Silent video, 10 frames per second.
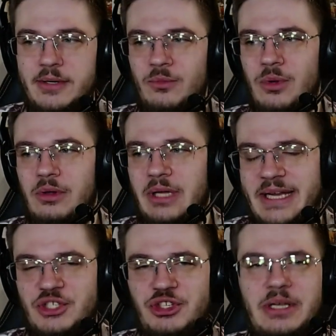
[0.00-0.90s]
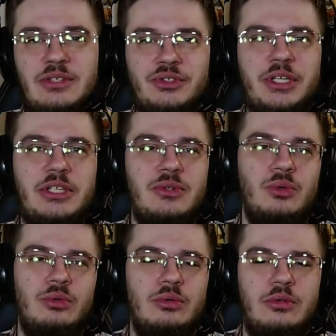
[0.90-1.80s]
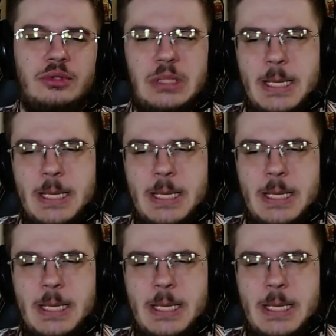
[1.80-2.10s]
will actually try to